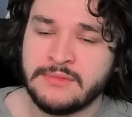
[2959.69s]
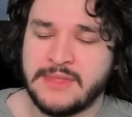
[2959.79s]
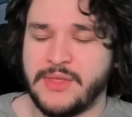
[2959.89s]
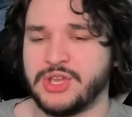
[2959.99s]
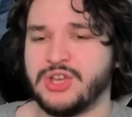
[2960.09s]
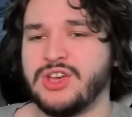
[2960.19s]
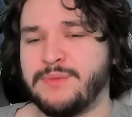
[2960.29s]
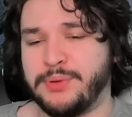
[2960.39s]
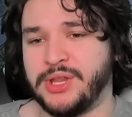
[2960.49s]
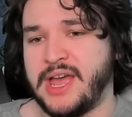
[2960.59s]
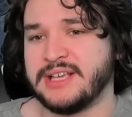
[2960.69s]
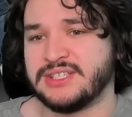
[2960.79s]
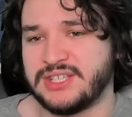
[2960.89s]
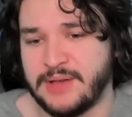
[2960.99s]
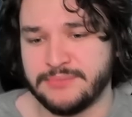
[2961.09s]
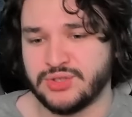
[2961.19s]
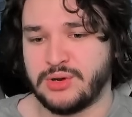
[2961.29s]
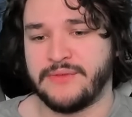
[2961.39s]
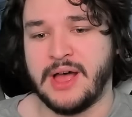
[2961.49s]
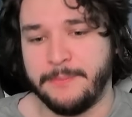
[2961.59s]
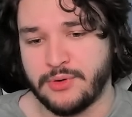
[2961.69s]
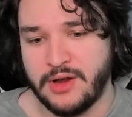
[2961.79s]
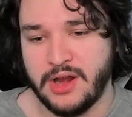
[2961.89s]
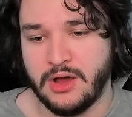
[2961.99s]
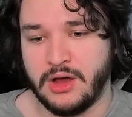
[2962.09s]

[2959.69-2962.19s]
Now they could play some sort of upgrade